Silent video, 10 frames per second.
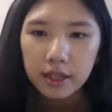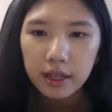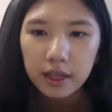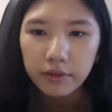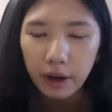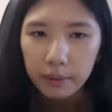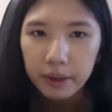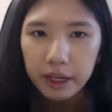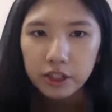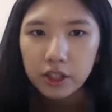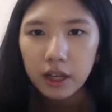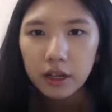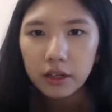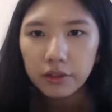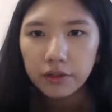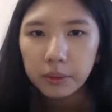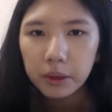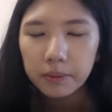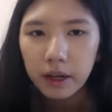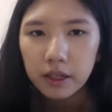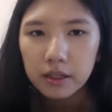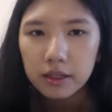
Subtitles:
recommendation letter from your boss?